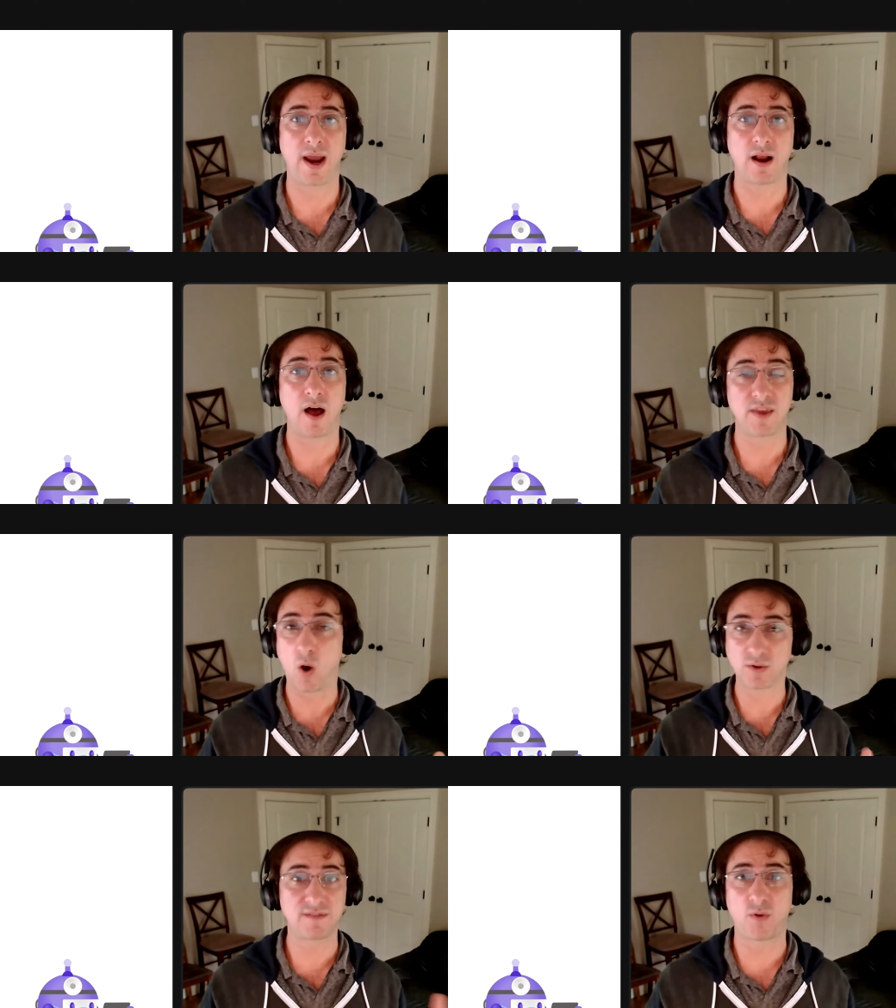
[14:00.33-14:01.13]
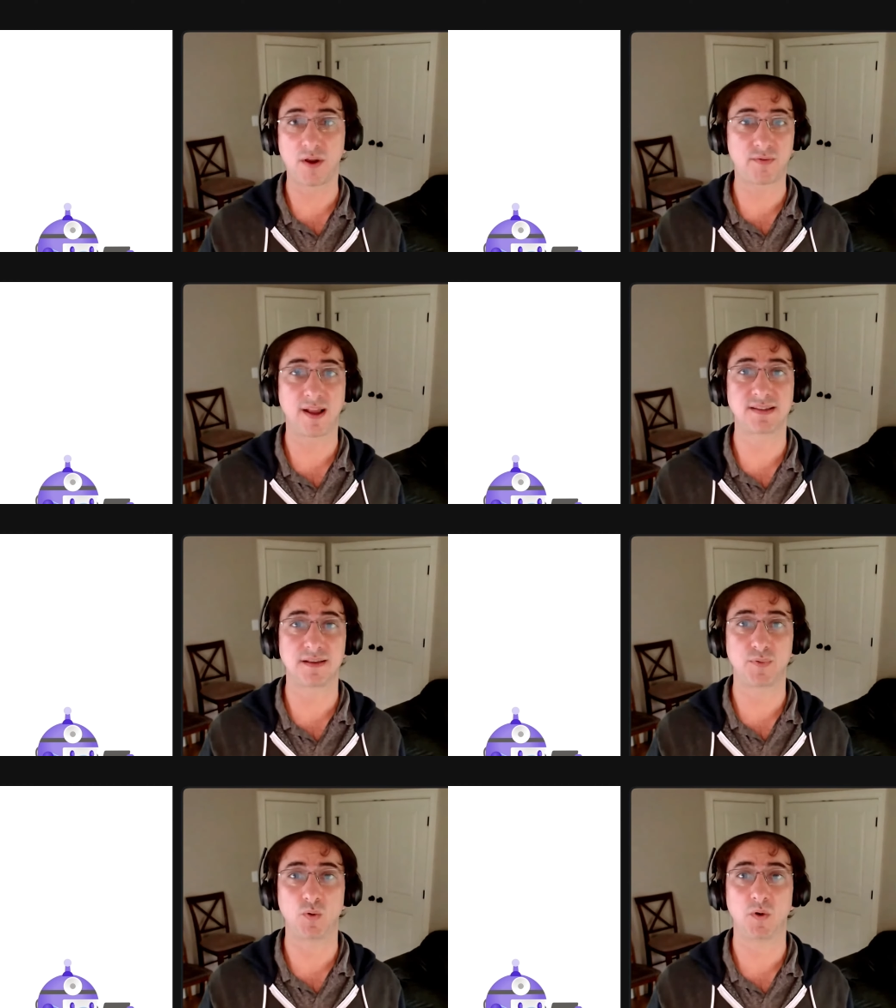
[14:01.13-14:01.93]
wait on the only 4 threads
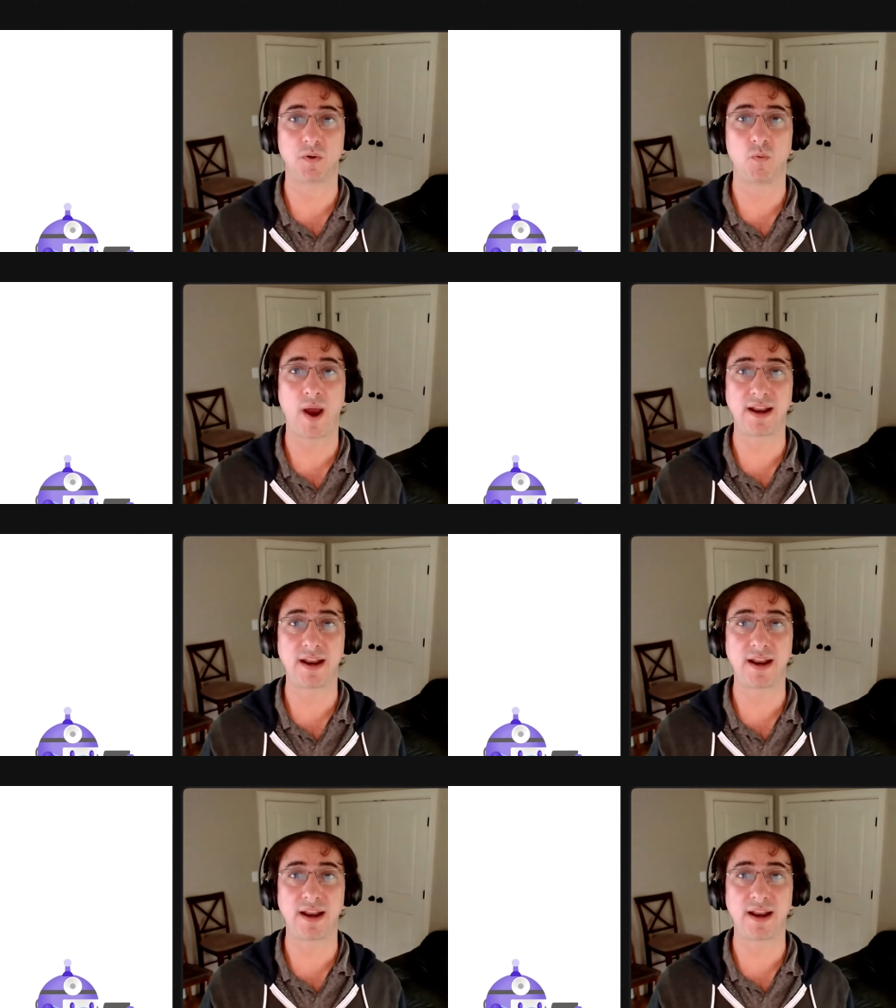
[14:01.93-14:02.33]
in the pool,